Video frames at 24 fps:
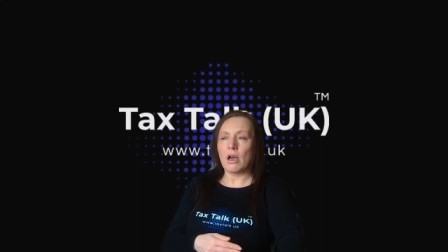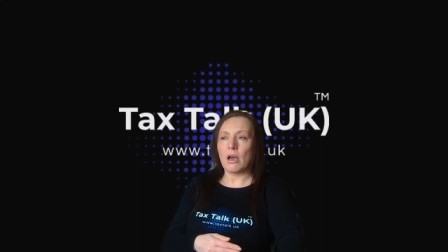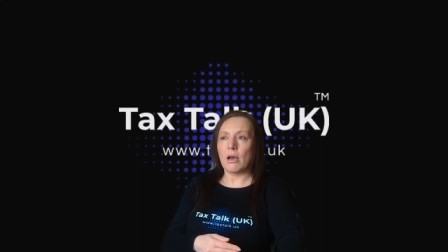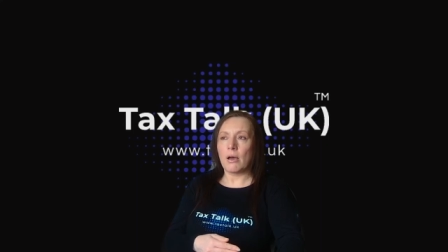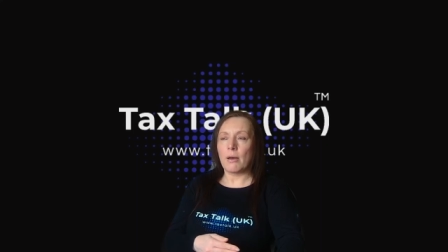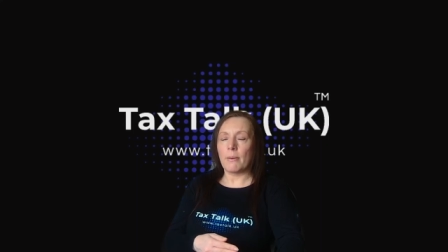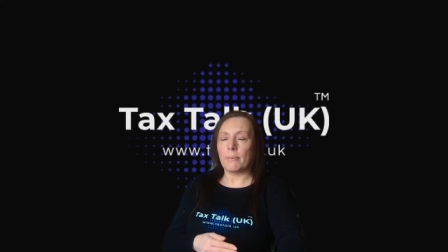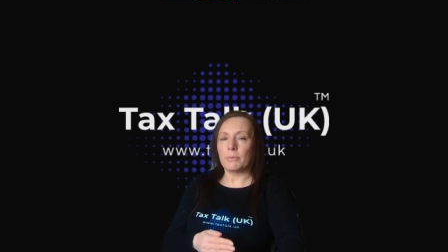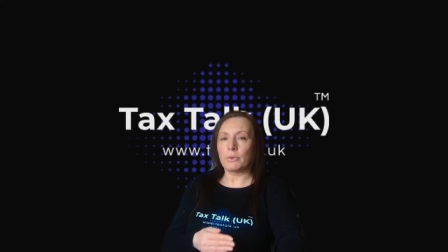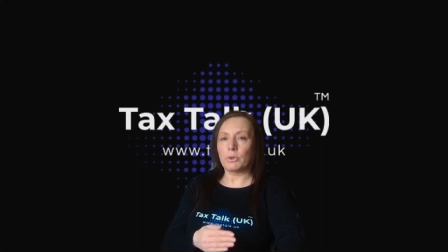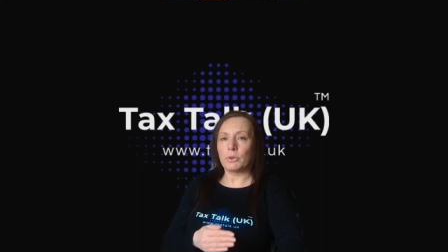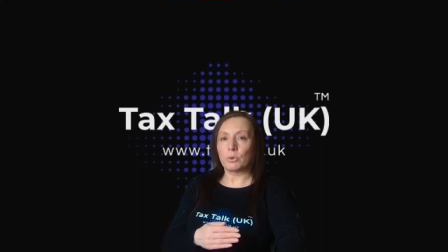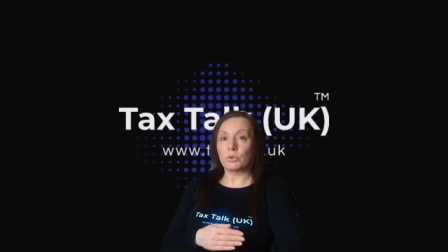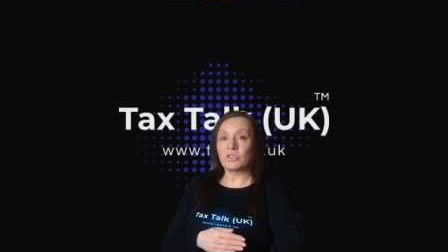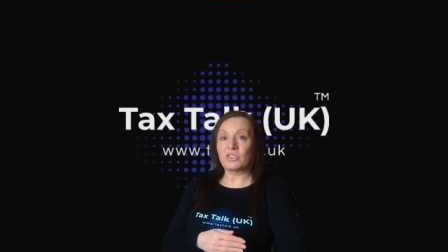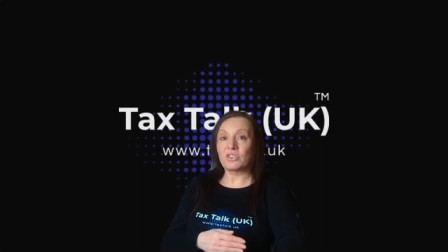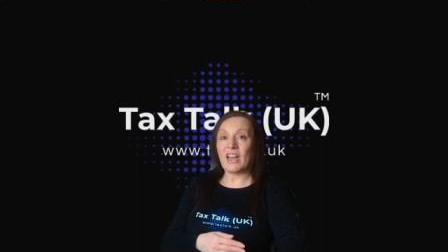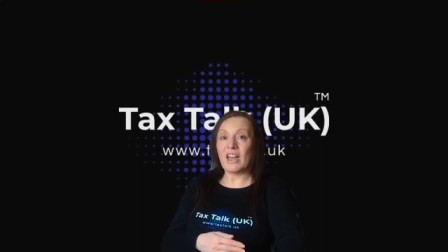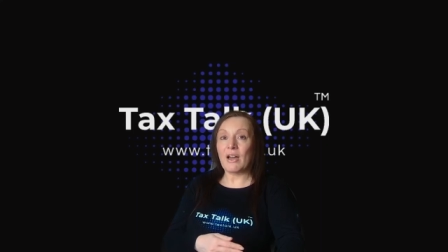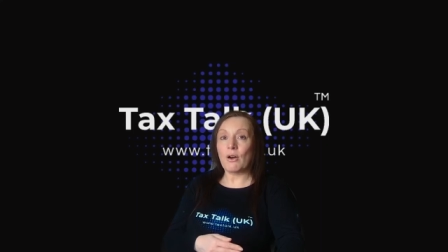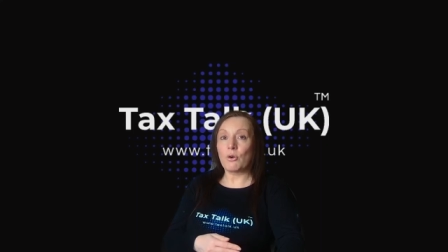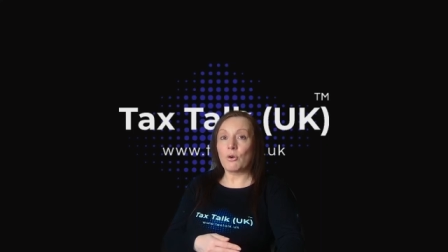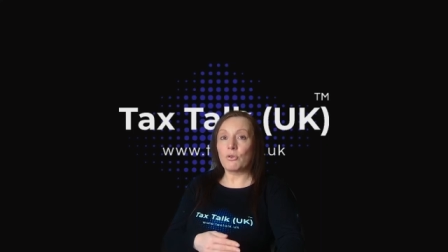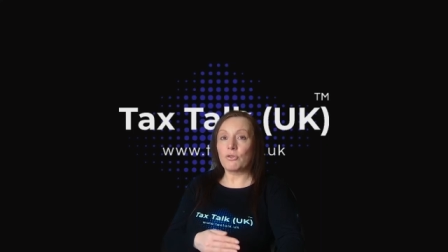um,
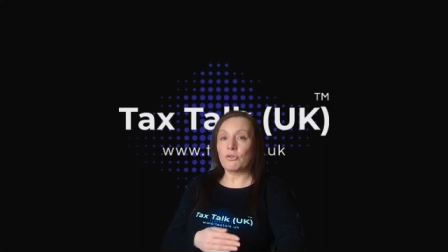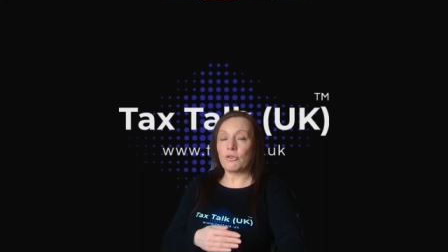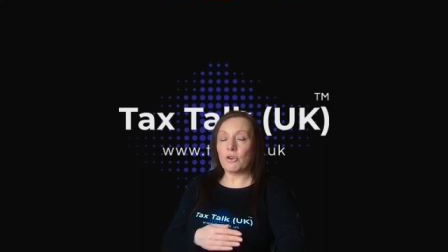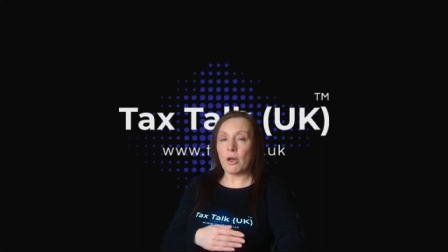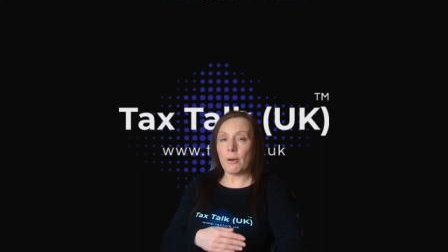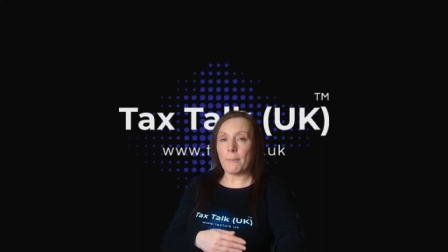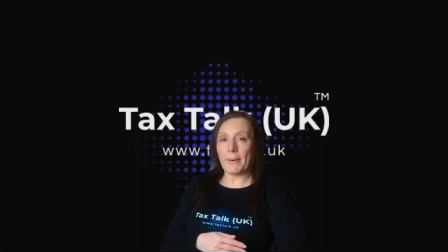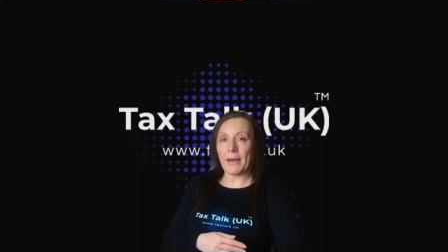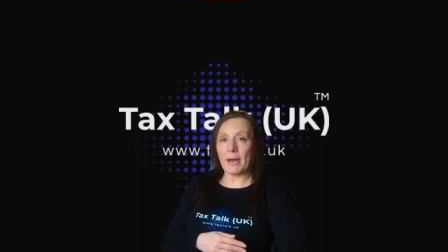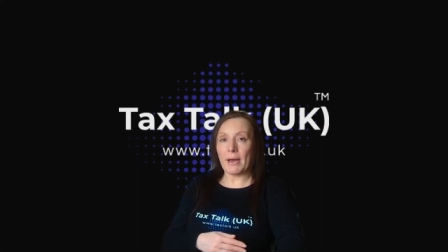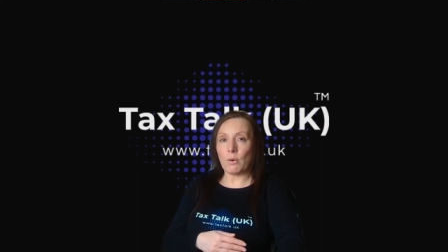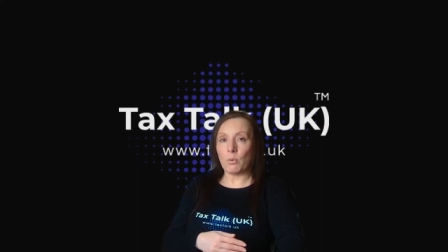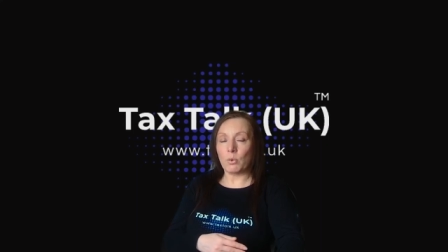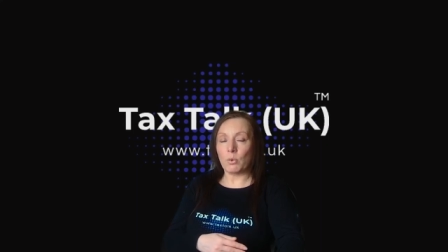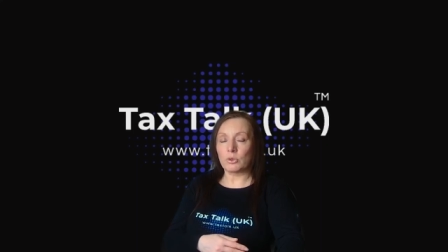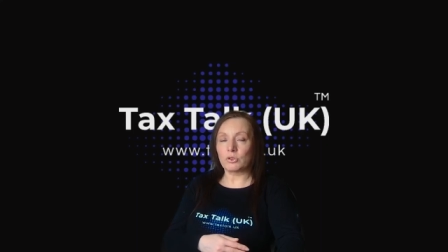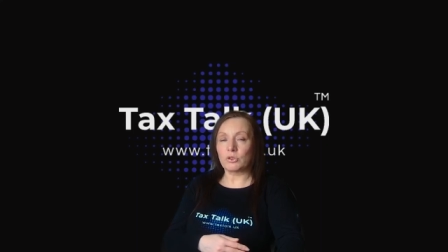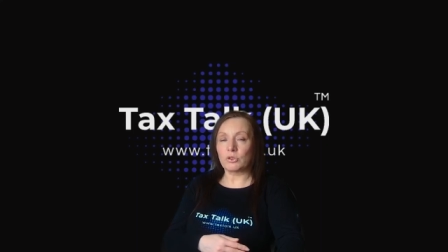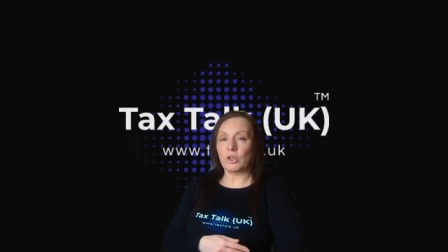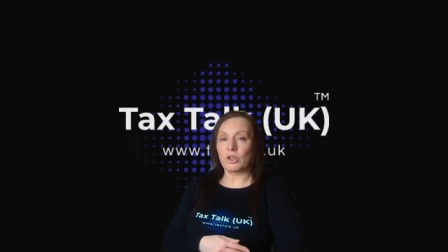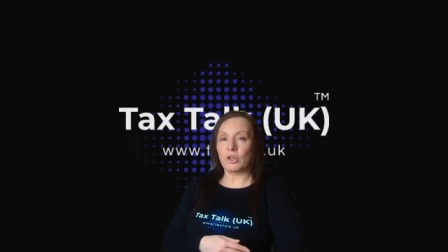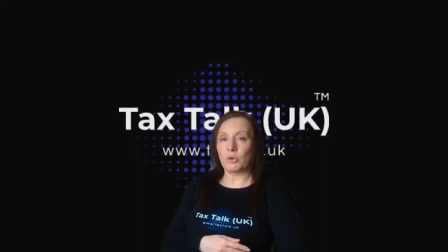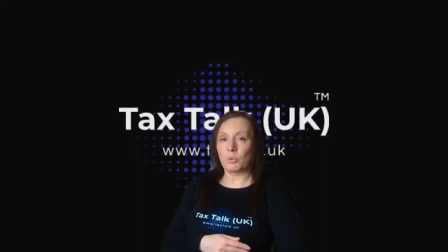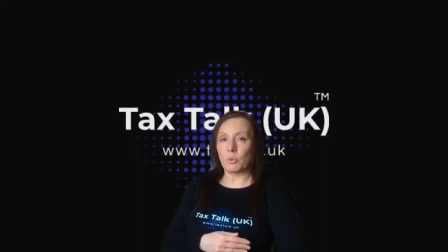yourself about
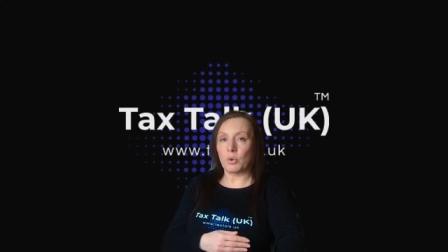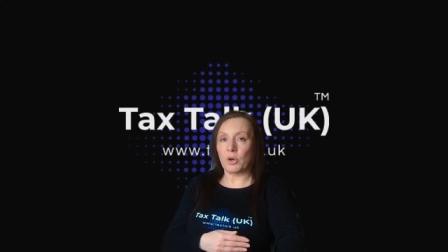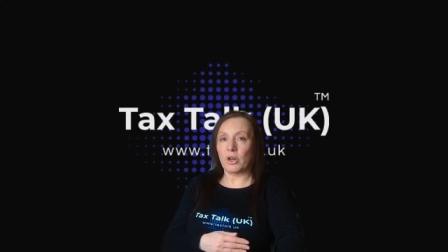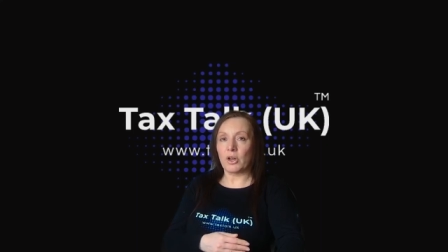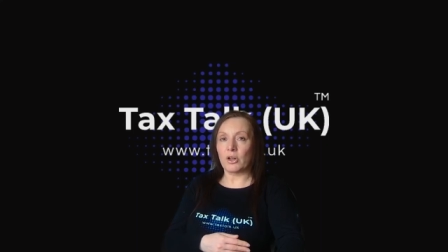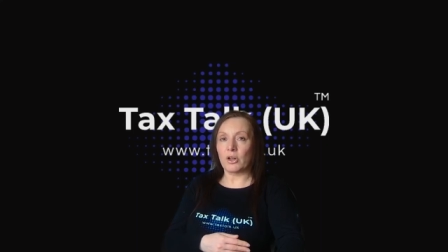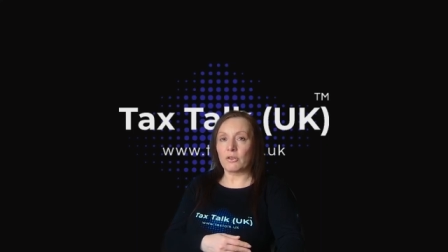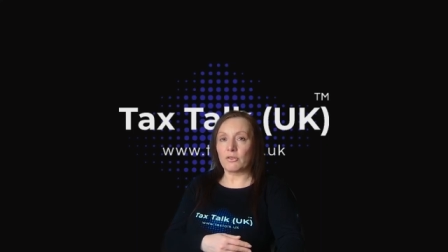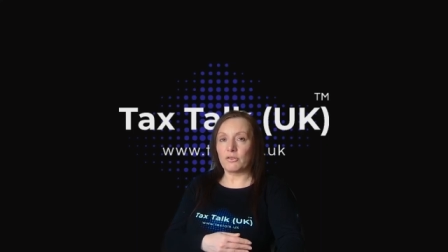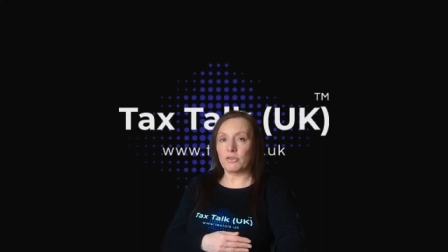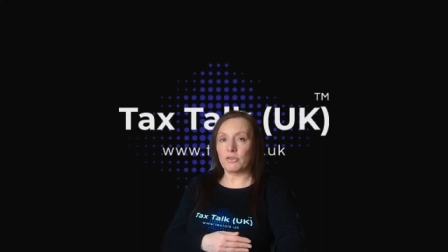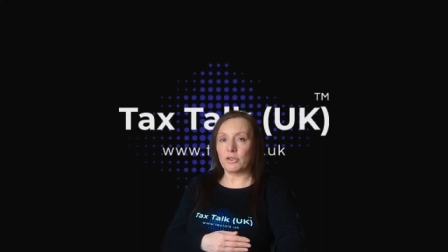what's going to work